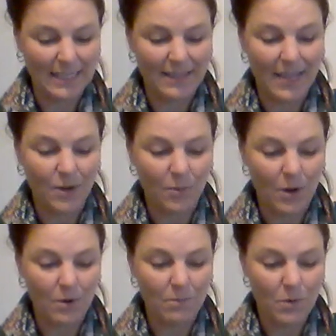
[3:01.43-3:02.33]
they
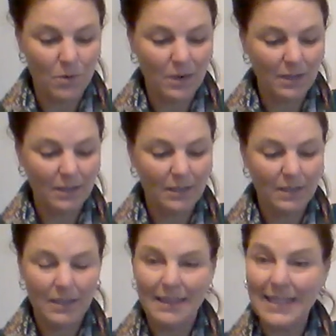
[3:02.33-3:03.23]
grow more.
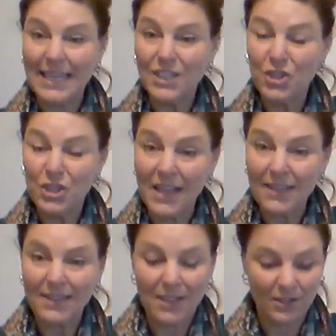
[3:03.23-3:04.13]
They shed
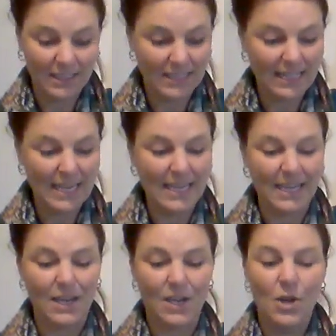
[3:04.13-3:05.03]
their skin